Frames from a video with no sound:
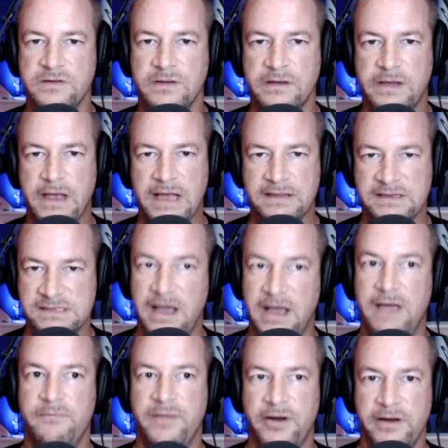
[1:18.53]
at the time
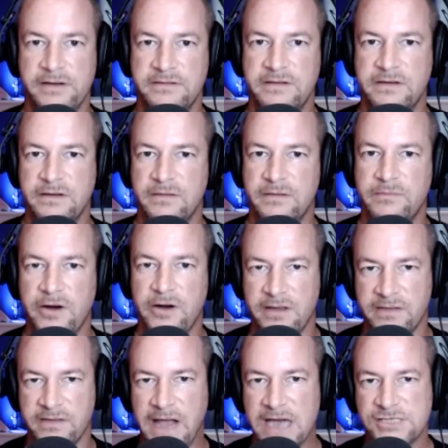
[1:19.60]
married to Meredith
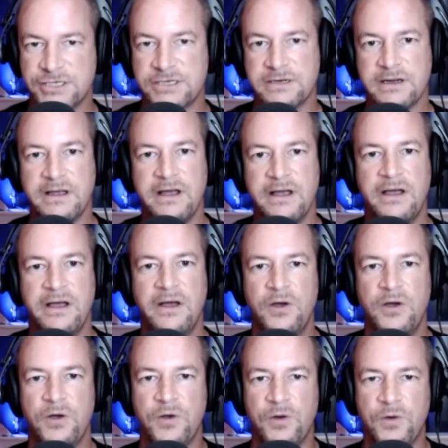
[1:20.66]
Lasher,
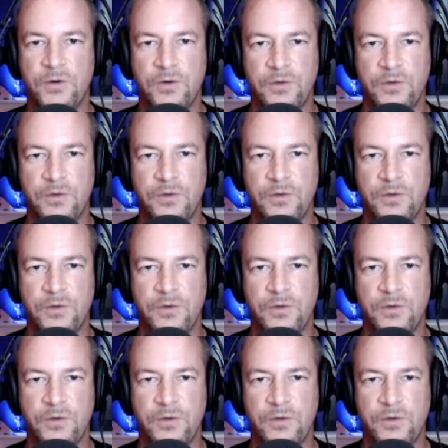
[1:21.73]
who